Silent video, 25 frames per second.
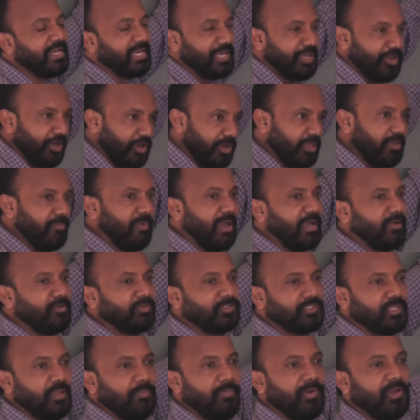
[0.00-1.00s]
returning back to
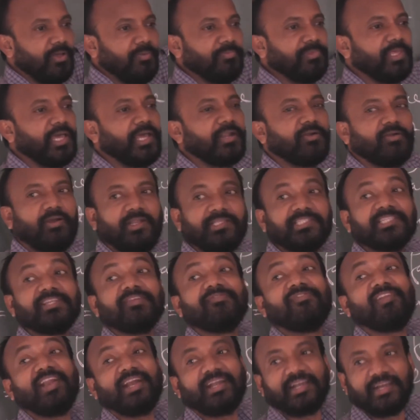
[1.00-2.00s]
the same medium they are called as
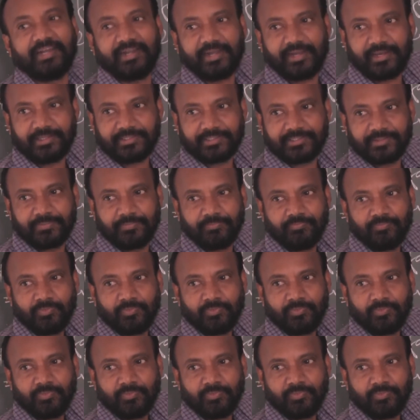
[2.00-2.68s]
reflected rays.